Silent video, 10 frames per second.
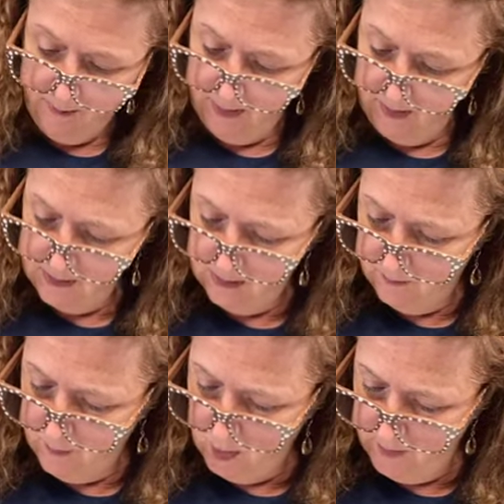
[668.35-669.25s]
but let's
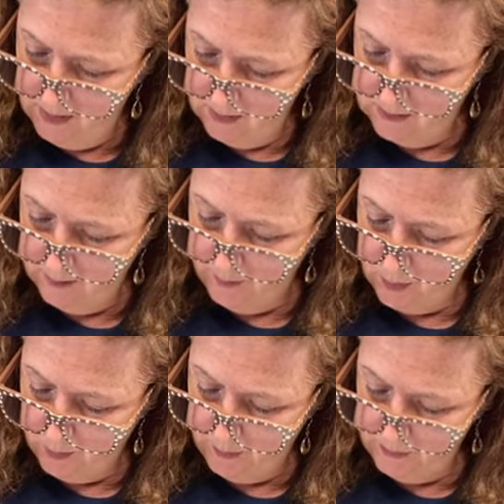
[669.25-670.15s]
pop into some
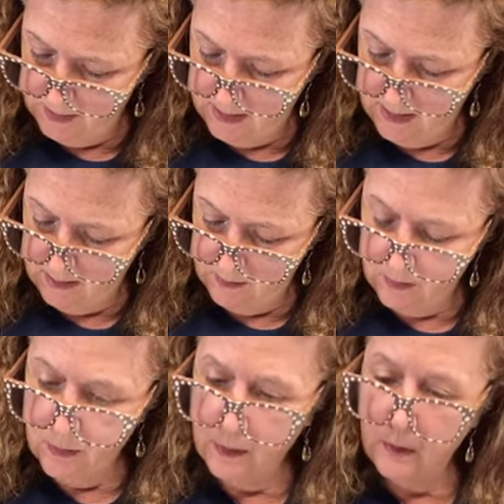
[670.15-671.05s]
purples now.